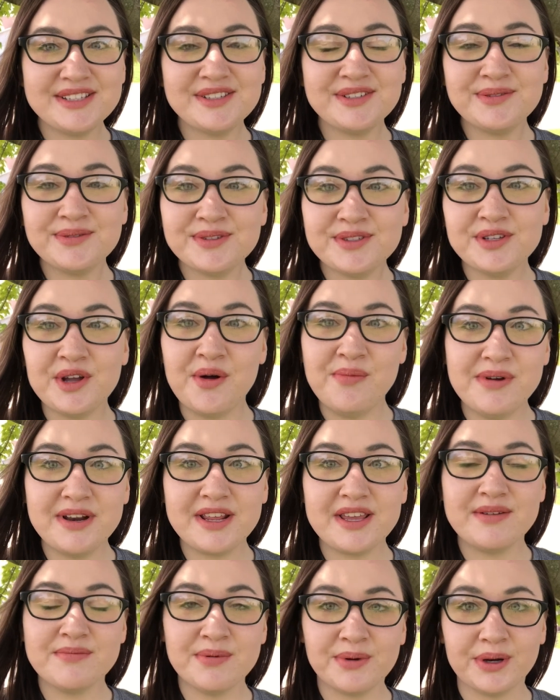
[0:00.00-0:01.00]
do so
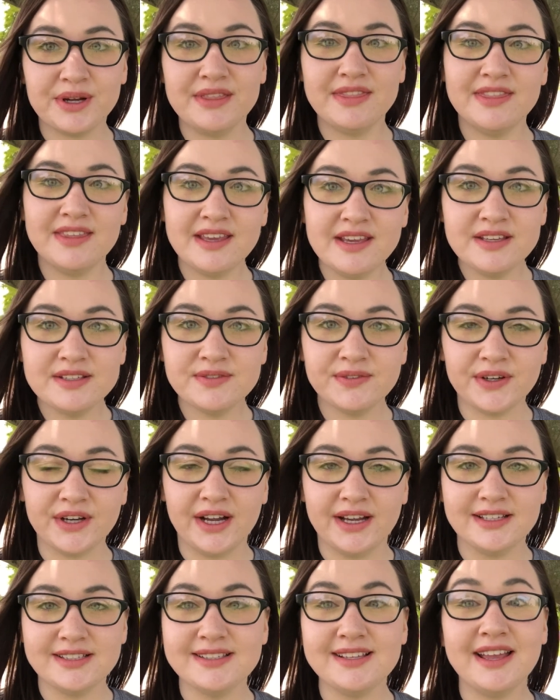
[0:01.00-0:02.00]
many important things for
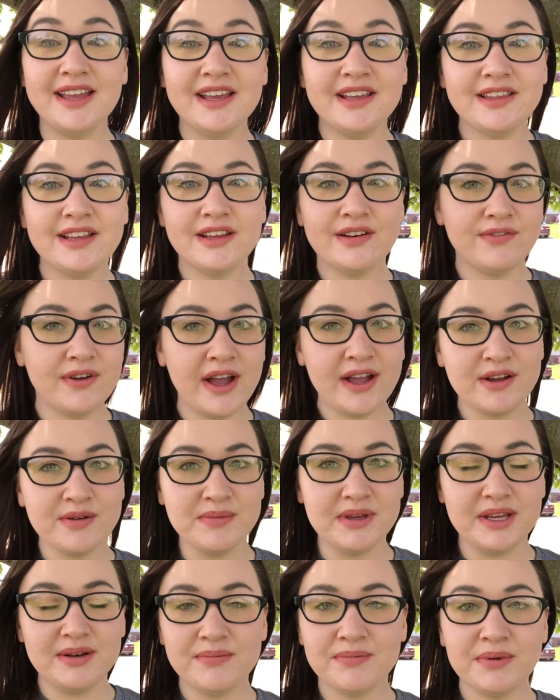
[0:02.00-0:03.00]
us and the
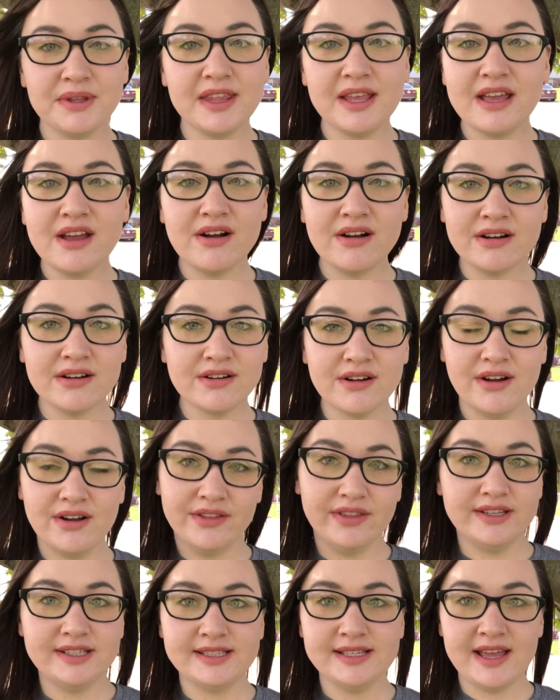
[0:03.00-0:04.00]
environment, but they aren't all
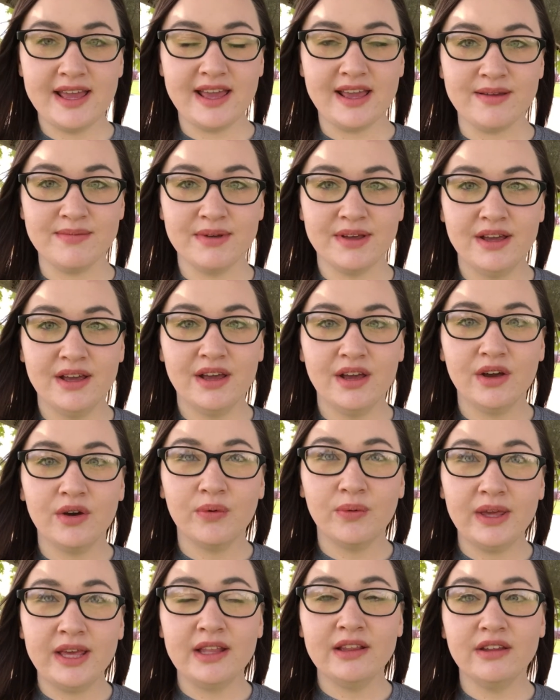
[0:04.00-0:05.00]
the same.
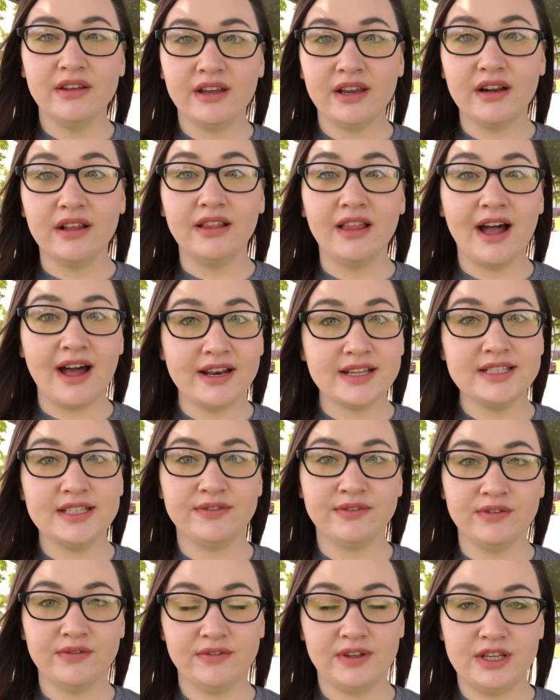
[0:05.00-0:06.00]
We can look at a lot of
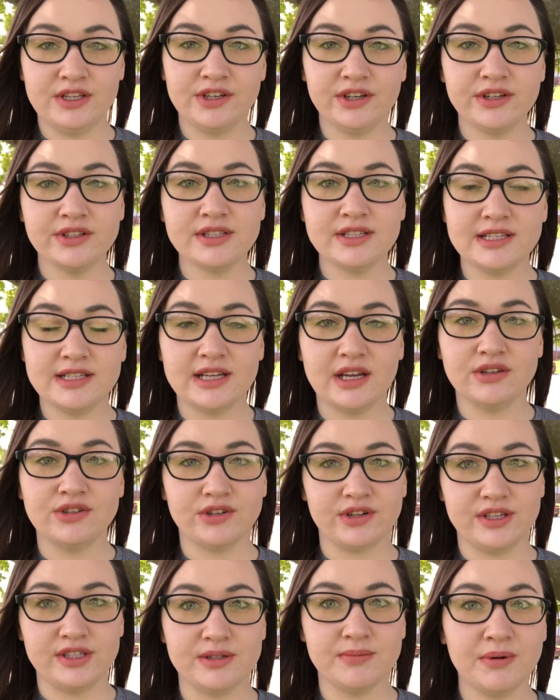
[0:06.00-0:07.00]
different features to tell
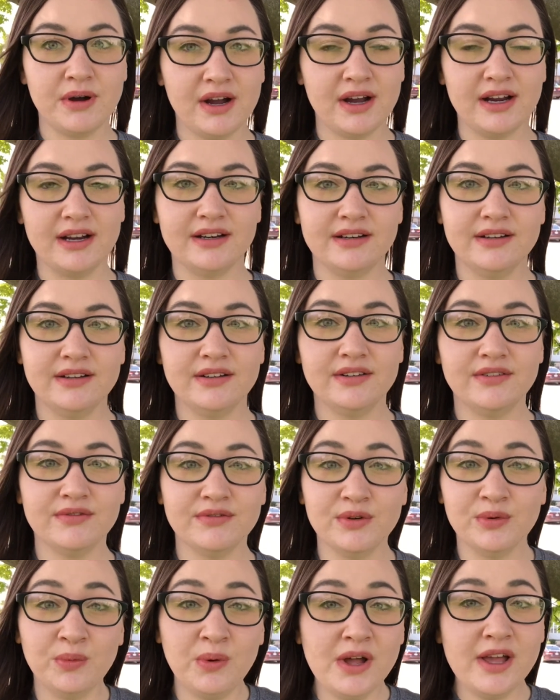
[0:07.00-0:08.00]
trees apart.
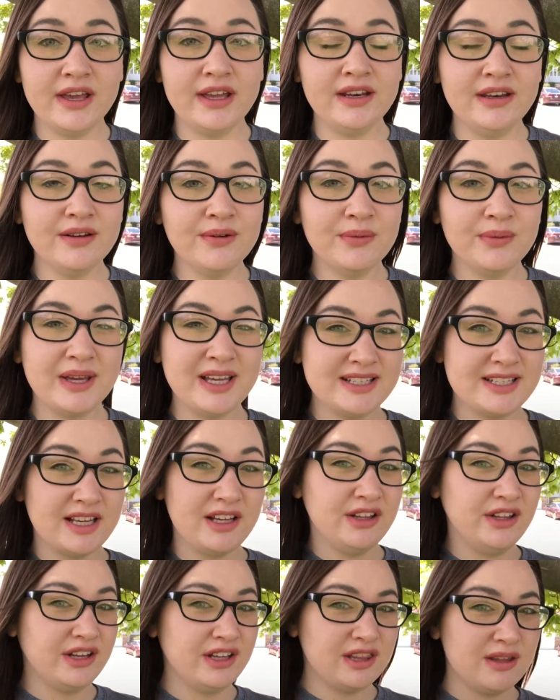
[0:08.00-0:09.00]
For one, we can take a
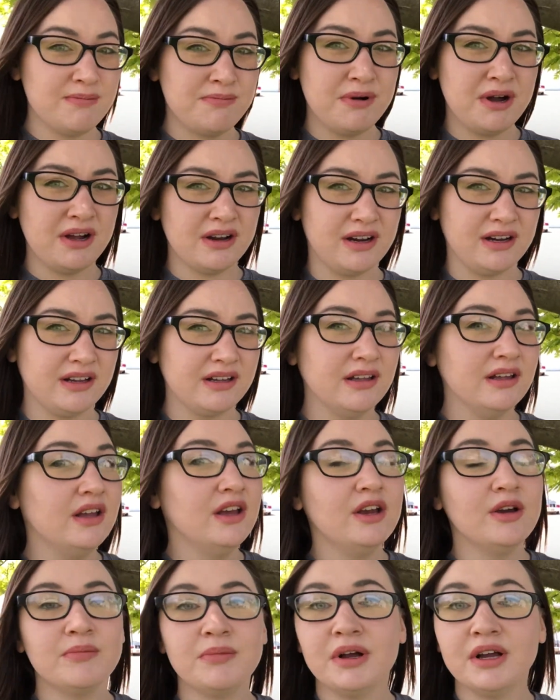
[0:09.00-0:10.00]
look at the bark.
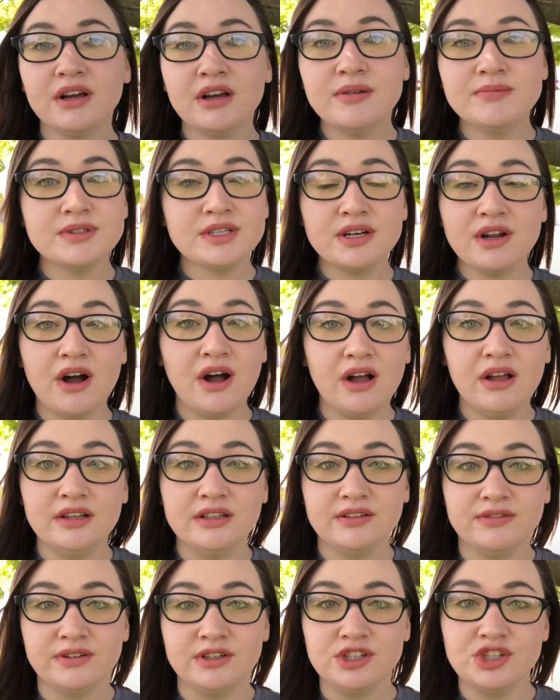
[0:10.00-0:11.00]
Bark comes in all
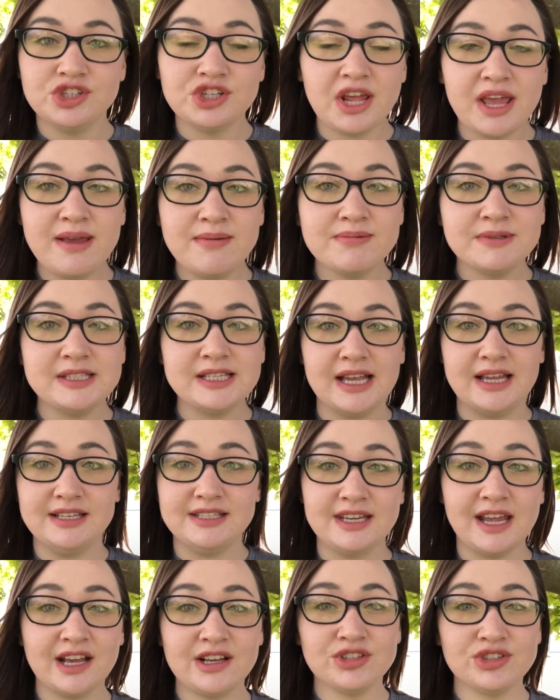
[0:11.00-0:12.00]
different shapes and
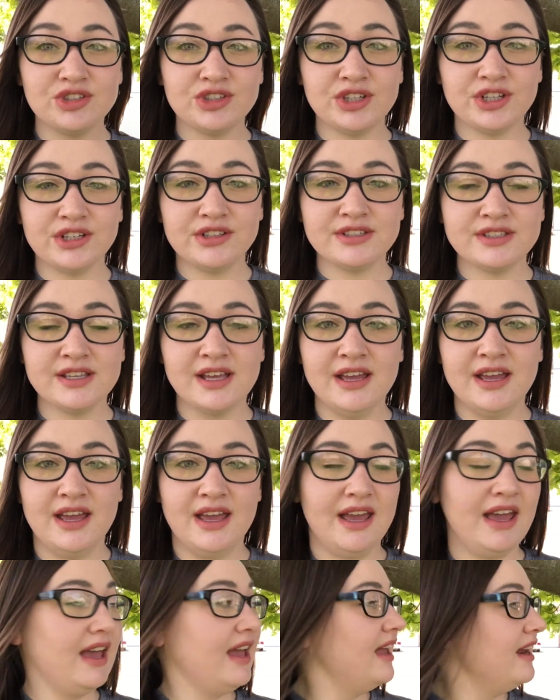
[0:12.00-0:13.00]
textures,
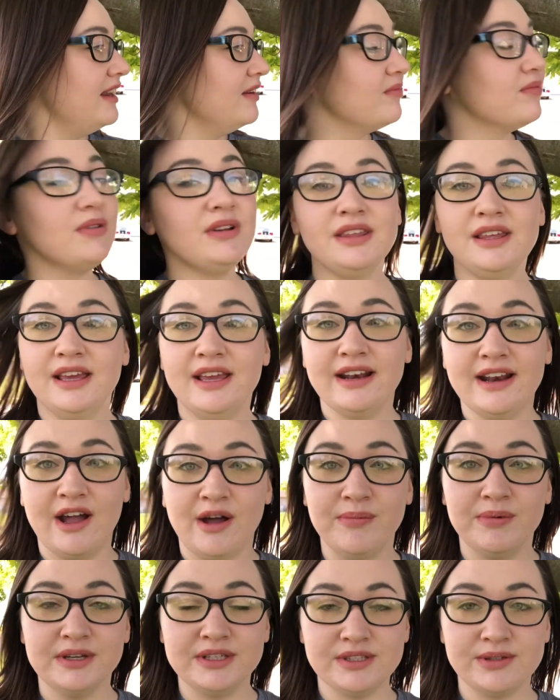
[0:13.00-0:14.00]
and it really can
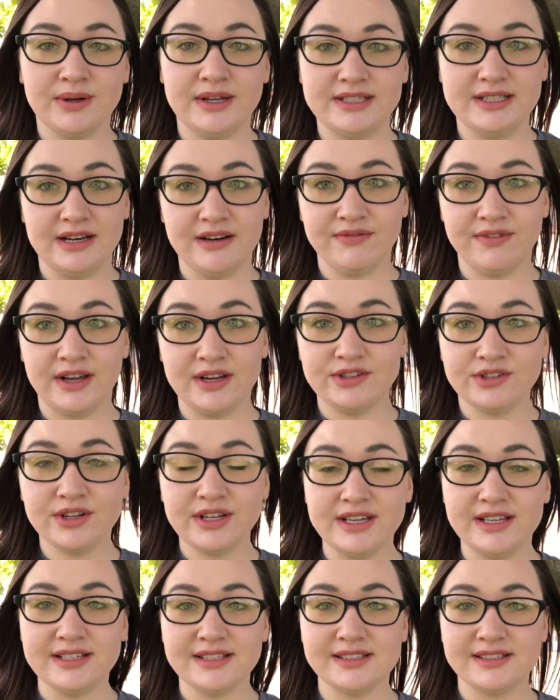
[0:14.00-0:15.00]
help us to identify
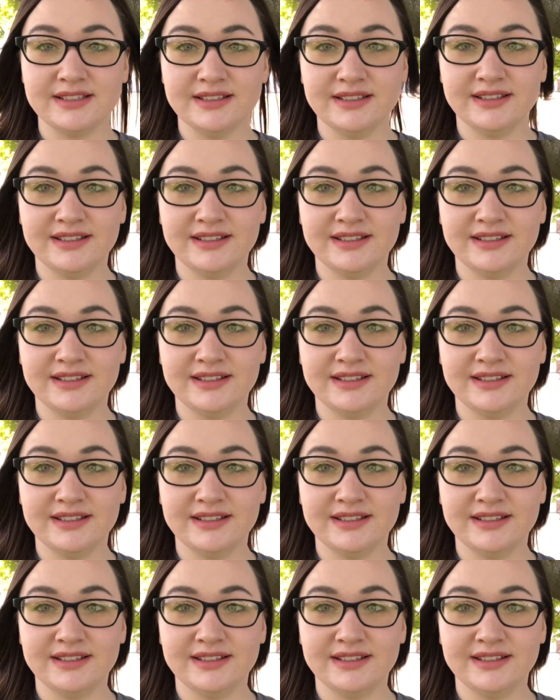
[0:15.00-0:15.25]
trees.